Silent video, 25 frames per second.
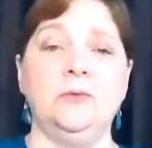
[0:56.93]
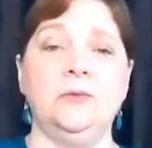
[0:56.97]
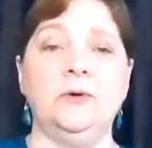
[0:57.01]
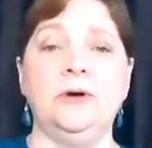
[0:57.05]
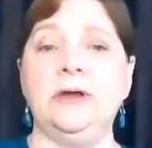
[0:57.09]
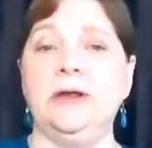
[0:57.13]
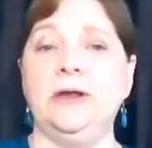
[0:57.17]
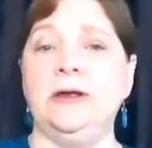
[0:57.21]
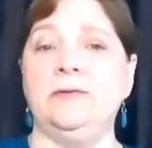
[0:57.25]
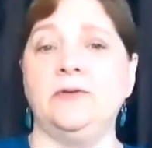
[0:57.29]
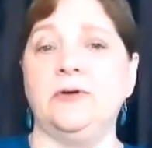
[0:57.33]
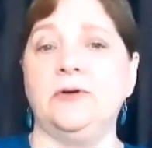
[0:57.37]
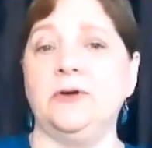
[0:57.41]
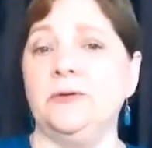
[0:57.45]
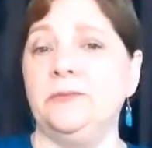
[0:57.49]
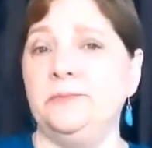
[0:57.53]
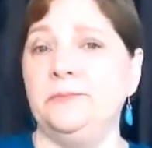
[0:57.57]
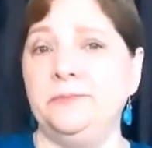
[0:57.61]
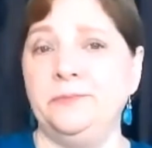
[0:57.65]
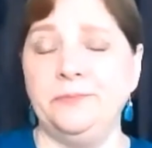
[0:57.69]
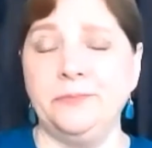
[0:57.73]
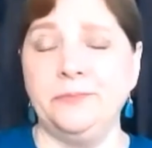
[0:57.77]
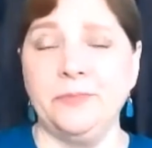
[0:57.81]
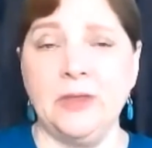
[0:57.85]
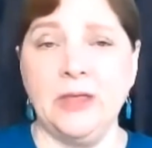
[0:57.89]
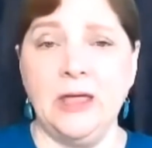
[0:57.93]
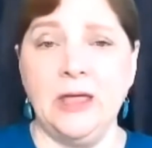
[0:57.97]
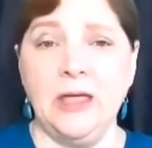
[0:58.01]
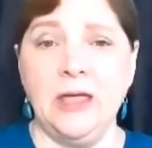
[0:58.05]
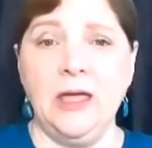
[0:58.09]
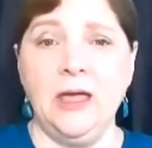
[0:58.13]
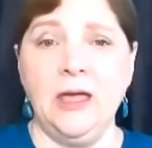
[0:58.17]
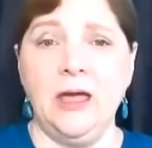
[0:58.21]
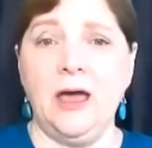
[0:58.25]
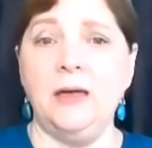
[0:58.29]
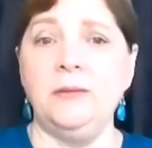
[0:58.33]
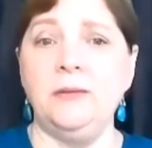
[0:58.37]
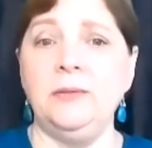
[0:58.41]
whatever.
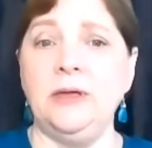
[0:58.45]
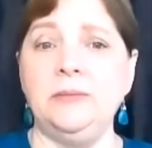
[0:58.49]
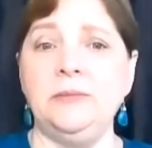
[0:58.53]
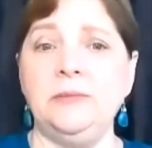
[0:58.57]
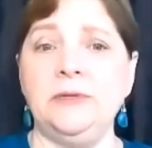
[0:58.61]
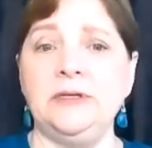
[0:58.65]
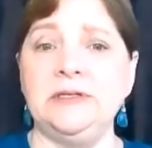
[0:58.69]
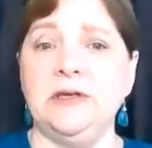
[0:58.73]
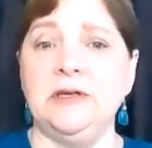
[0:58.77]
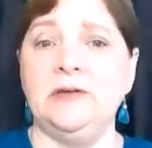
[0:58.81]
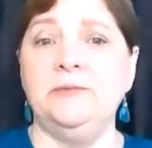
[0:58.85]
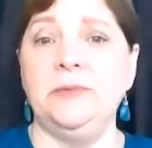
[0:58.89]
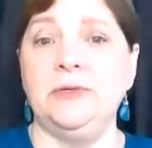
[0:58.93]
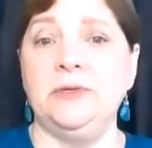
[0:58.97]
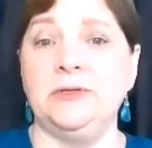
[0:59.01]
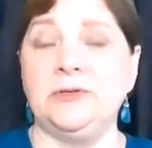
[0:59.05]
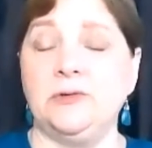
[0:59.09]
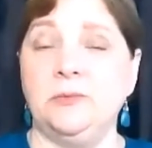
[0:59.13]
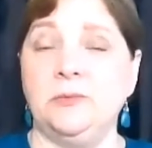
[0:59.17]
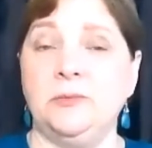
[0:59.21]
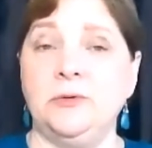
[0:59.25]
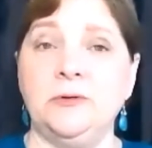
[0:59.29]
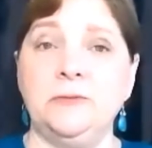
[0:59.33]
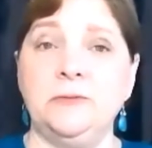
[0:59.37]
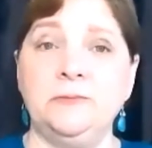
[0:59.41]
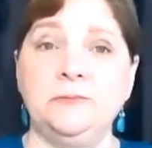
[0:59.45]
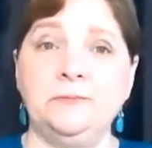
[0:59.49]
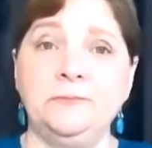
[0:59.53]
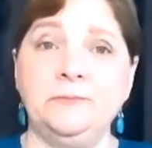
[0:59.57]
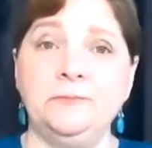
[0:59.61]
I made myself miserable.